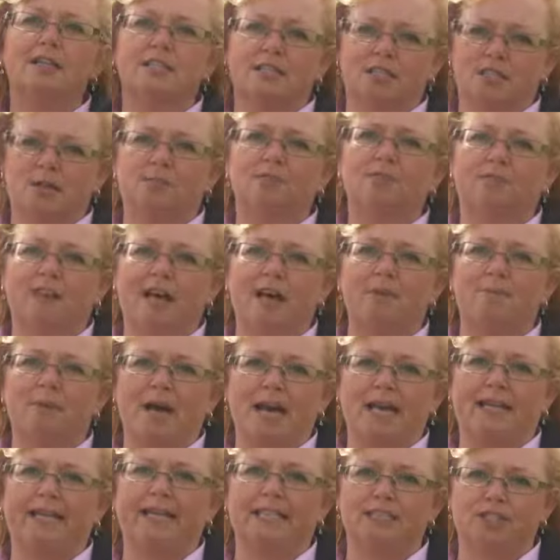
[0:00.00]
some of that
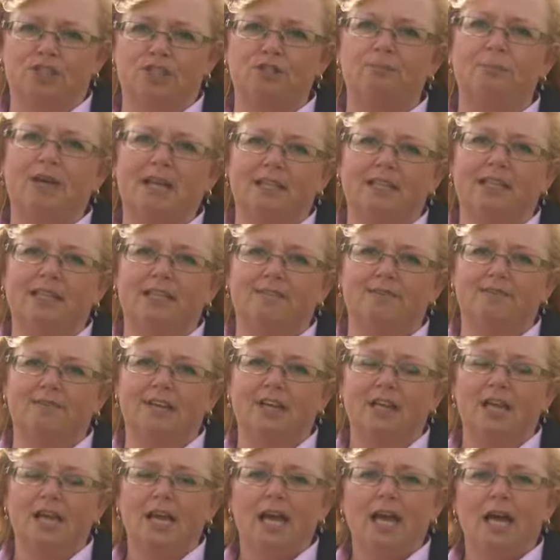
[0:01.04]
back into my life.
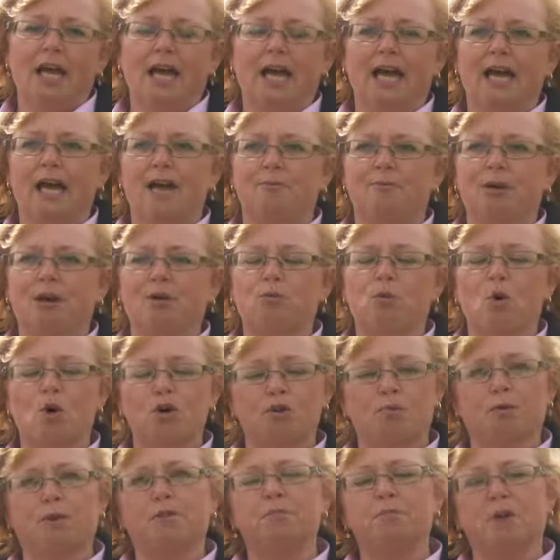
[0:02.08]
Um, I
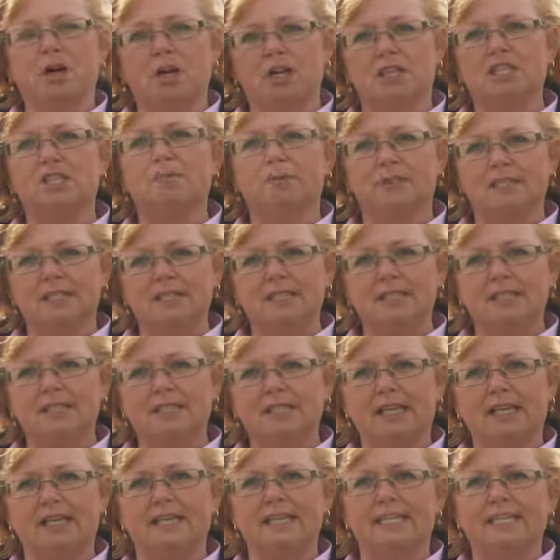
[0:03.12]
walk with my husband
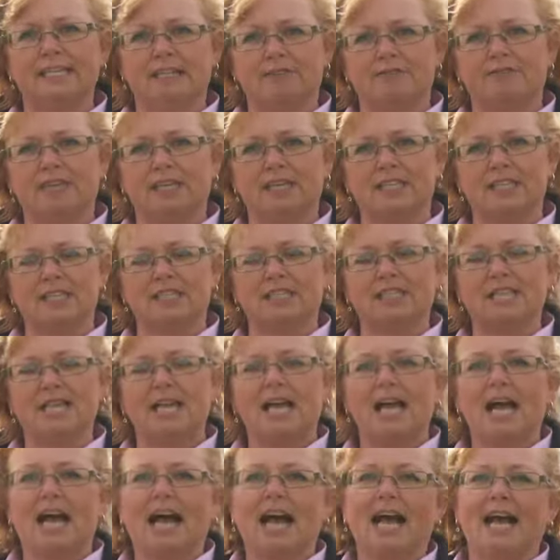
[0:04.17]
in the evenings
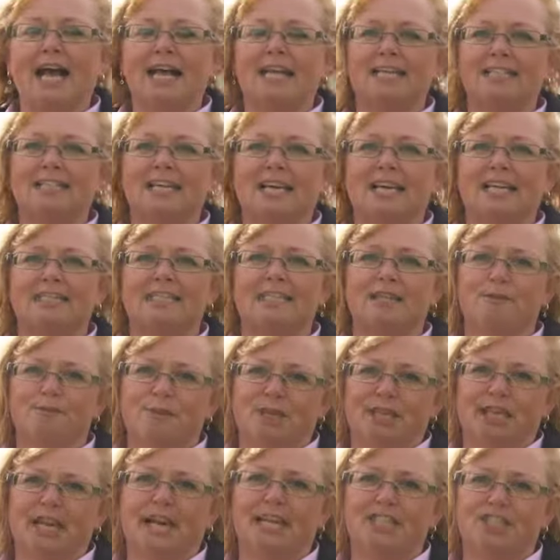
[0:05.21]
and I take
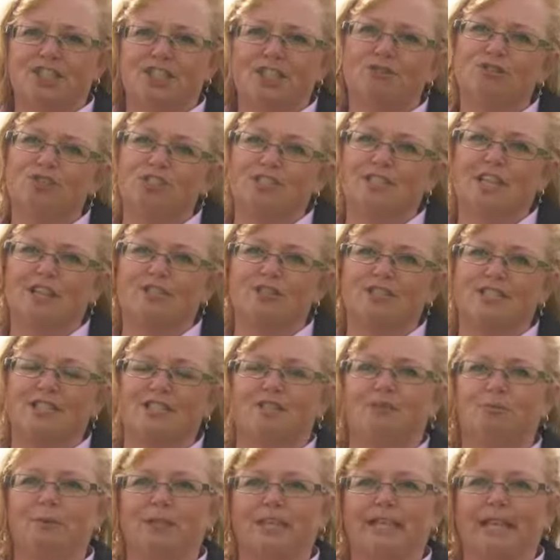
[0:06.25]
my grandchildren out
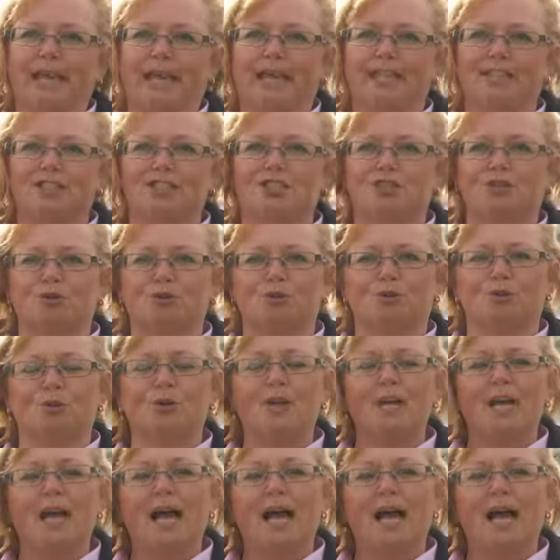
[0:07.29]
at the weekend, so